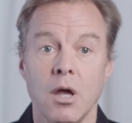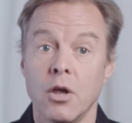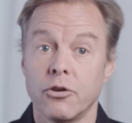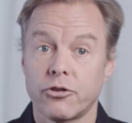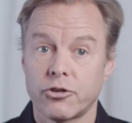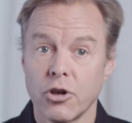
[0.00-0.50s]

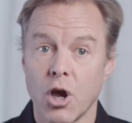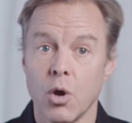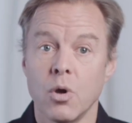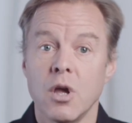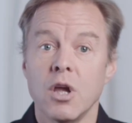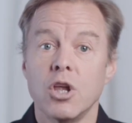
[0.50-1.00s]
So
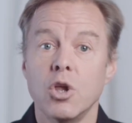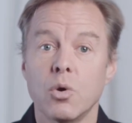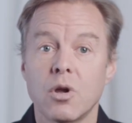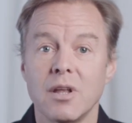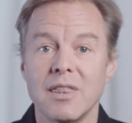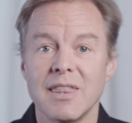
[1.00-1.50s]
you
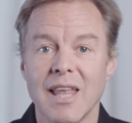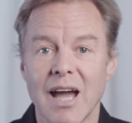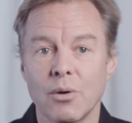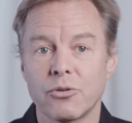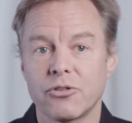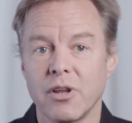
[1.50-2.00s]
can
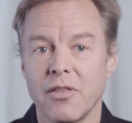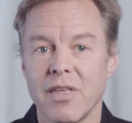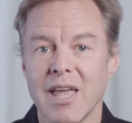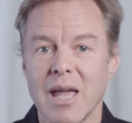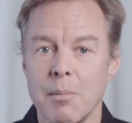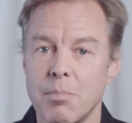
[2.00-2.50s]
now see
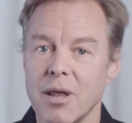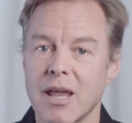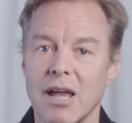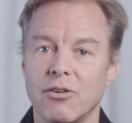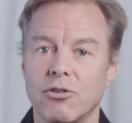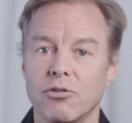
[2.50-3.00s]
the
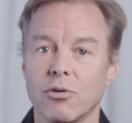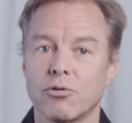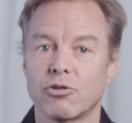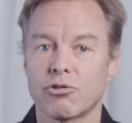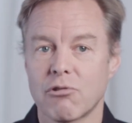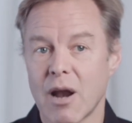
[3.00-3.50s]
implications of
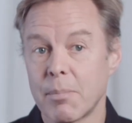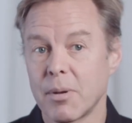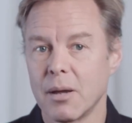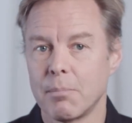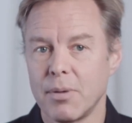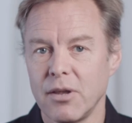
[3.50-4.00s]

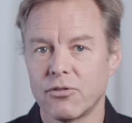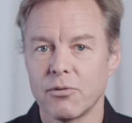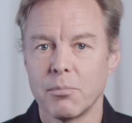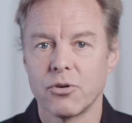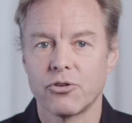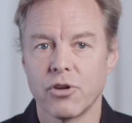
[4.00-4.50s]
scrapping a piece of
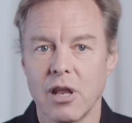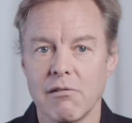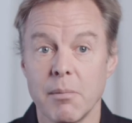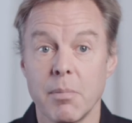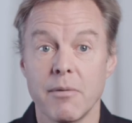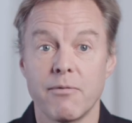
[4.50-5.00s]

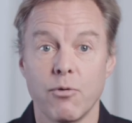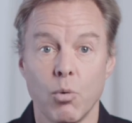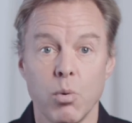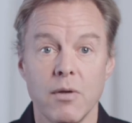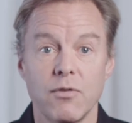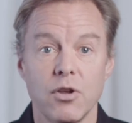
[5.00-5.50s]
machinery before
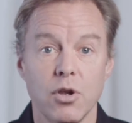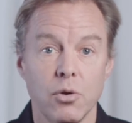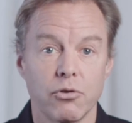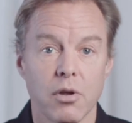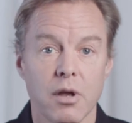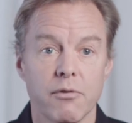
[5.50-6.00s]
we've
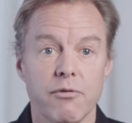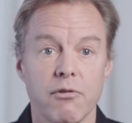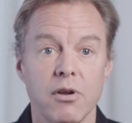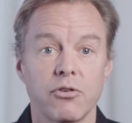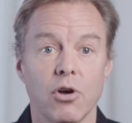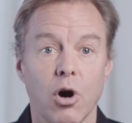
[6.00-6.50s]
used it for
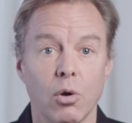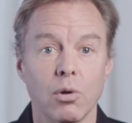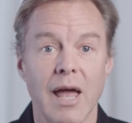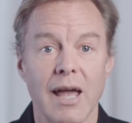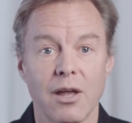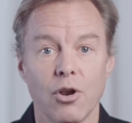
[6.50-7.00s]
its whole
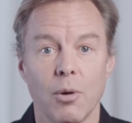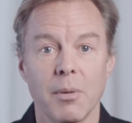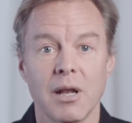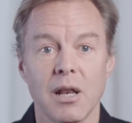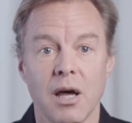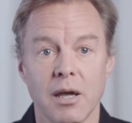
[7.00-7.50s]

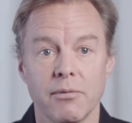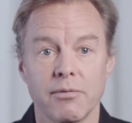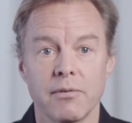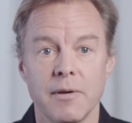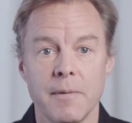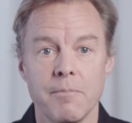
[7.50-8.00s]
economic life.
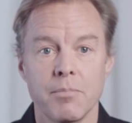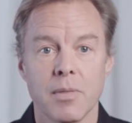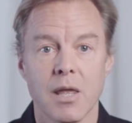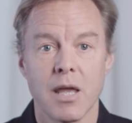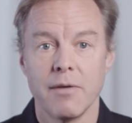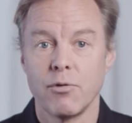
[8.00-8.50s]

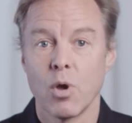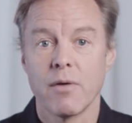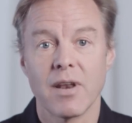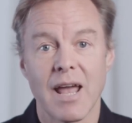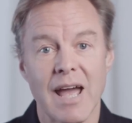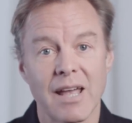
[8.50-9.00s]
If you have
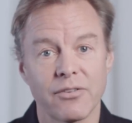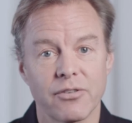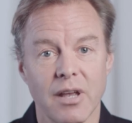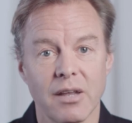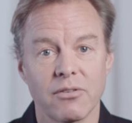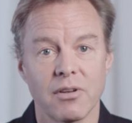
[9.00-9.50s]
an
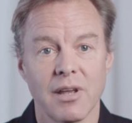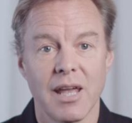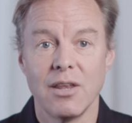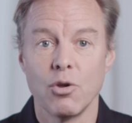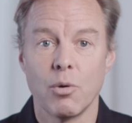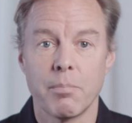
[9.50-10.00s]
asset
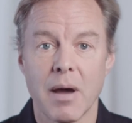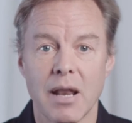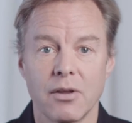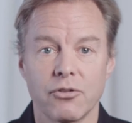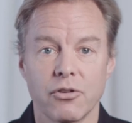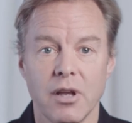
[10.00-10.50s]
in your
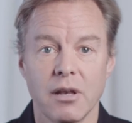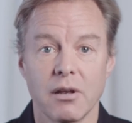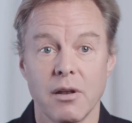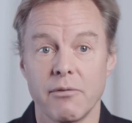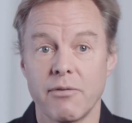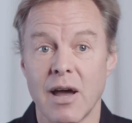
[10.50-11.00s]
balance sheet
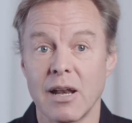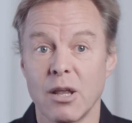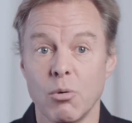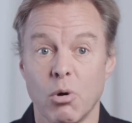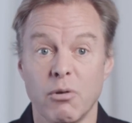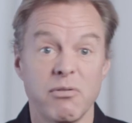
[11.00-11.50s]
at a
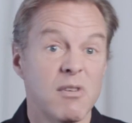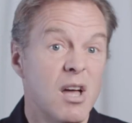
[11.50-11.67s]
value of